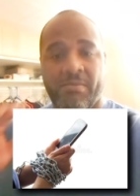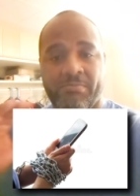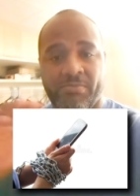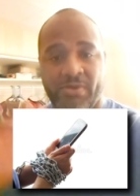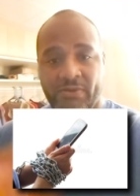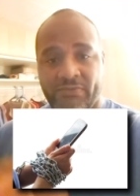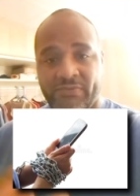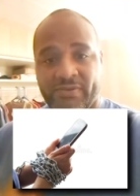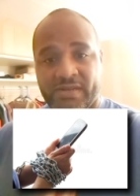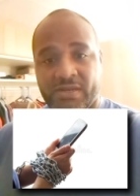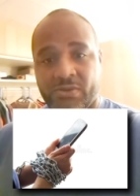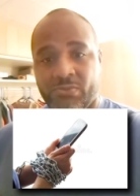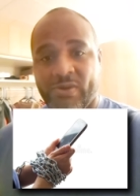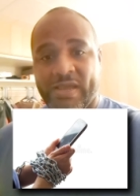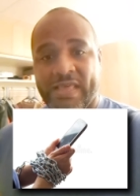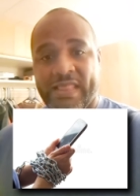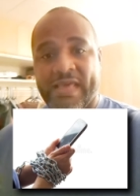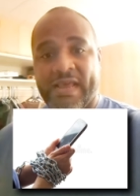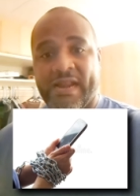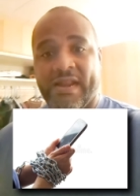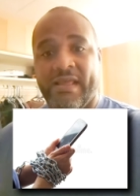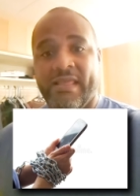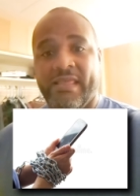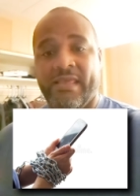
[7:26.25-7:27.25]
I'm perfect the way
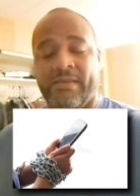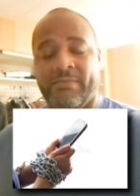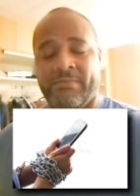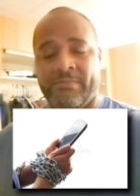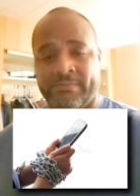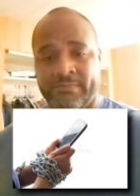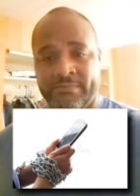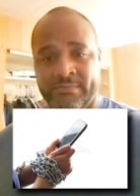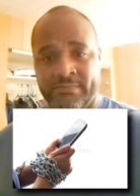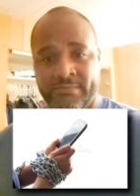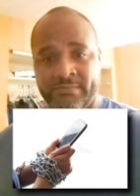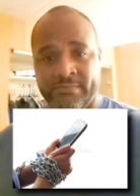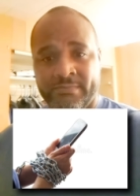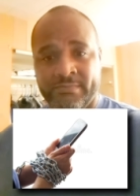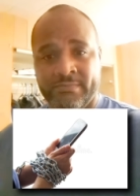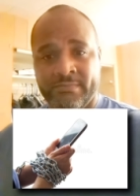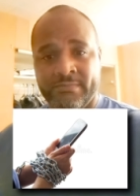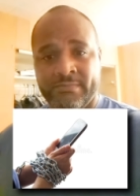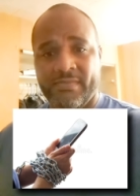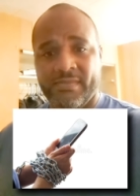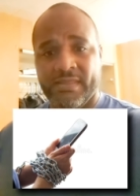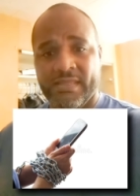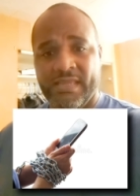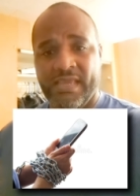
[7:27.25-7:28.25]
that I am.
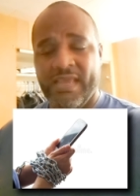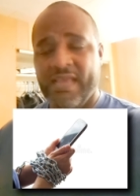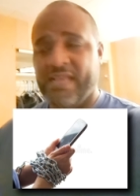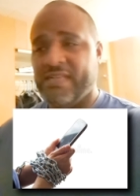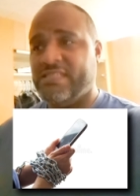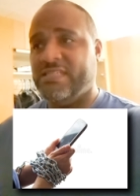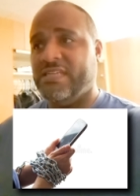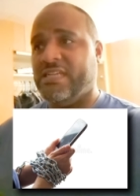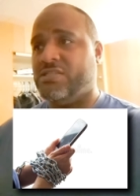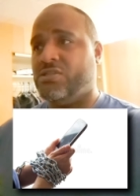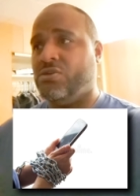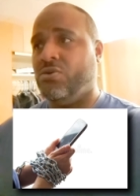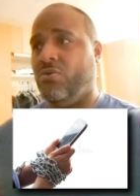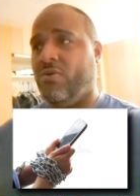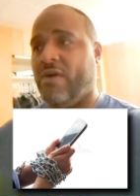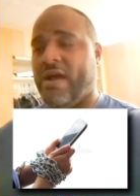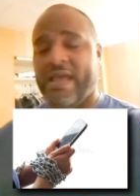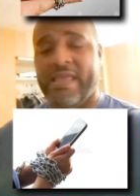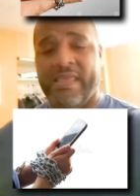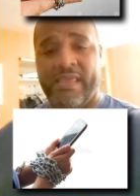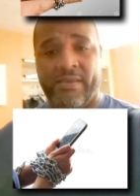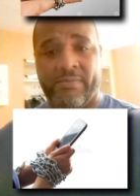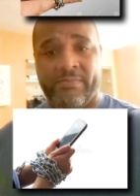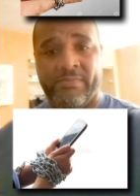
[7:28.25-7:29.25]
It's just who
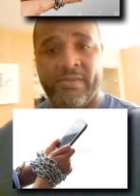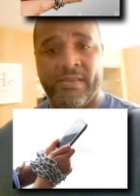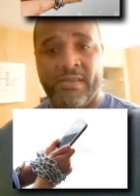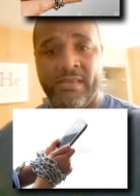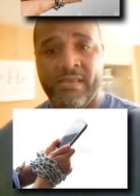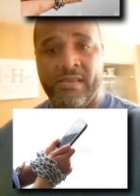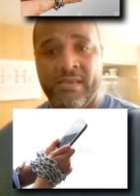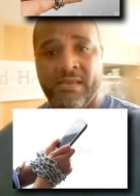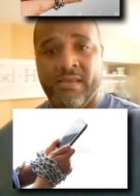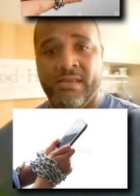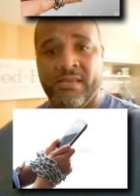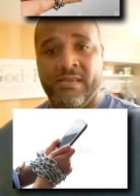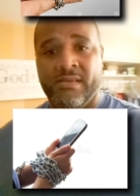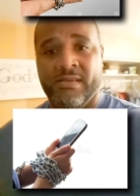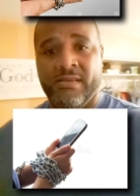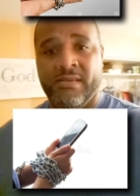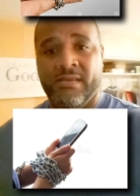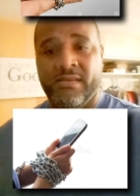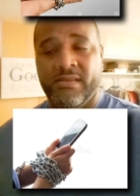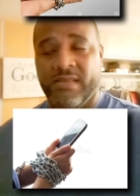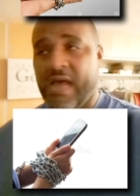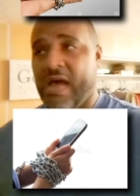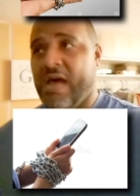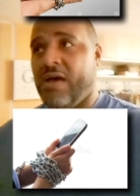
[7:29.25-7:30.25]
I am.
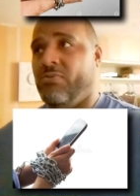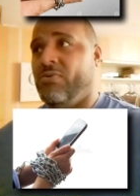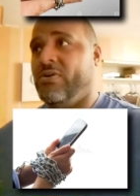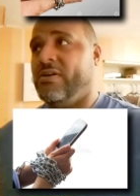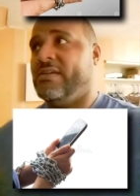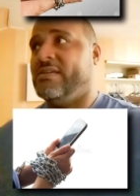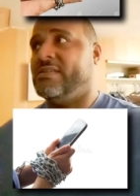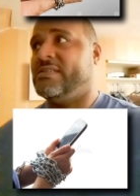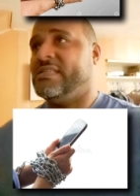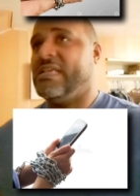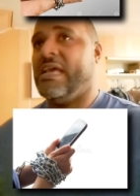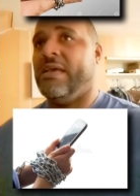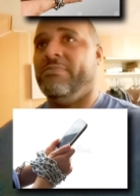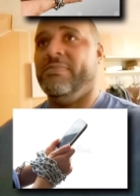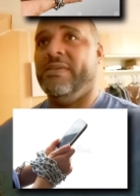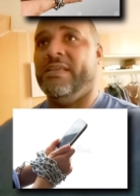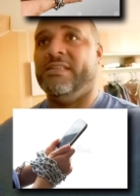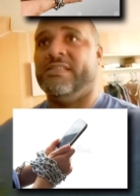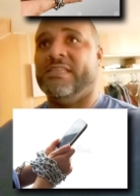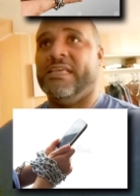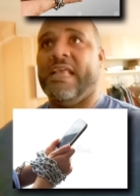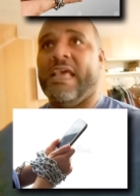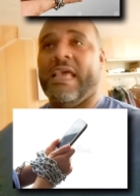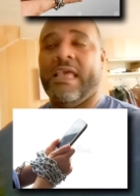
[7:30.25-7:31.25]
God will accept
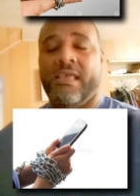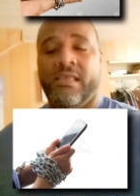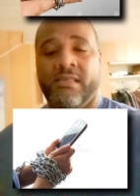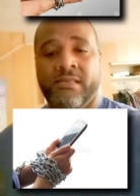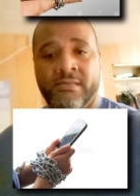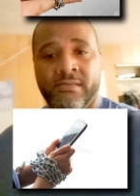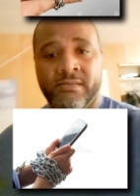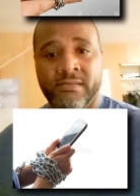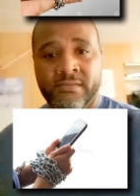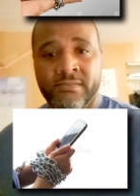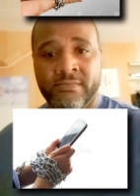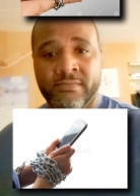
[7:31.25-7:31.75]
me today.